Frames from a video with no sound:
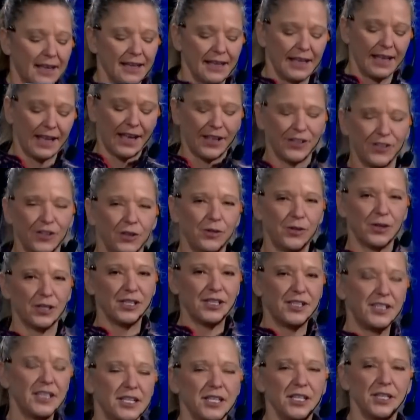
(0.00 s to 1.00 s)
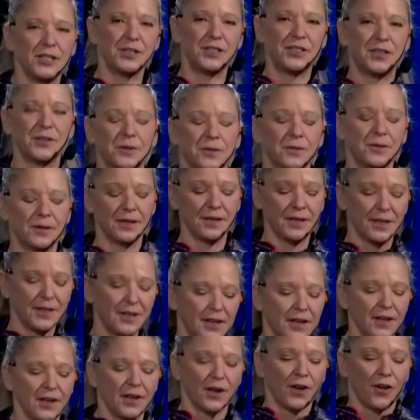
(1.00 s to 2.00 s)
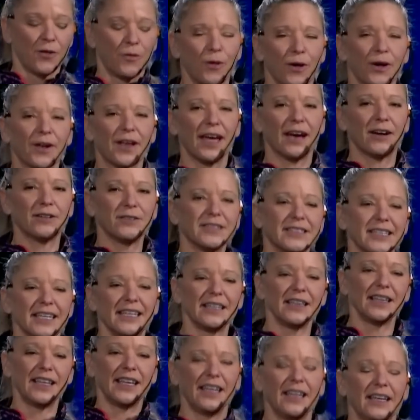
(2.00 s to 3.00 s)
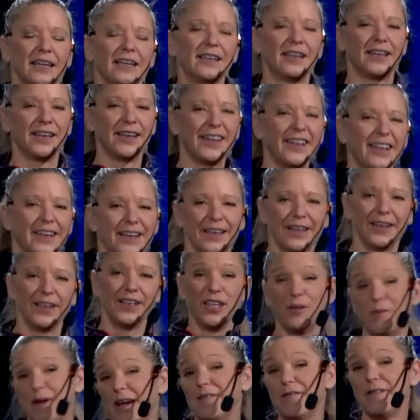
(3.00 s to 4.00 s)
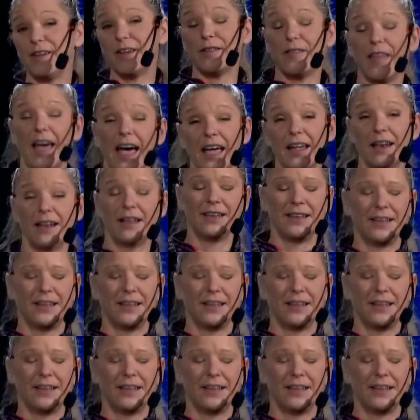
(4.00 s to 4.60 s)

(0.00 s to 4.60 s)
as you continue to work out daily, you might feel that.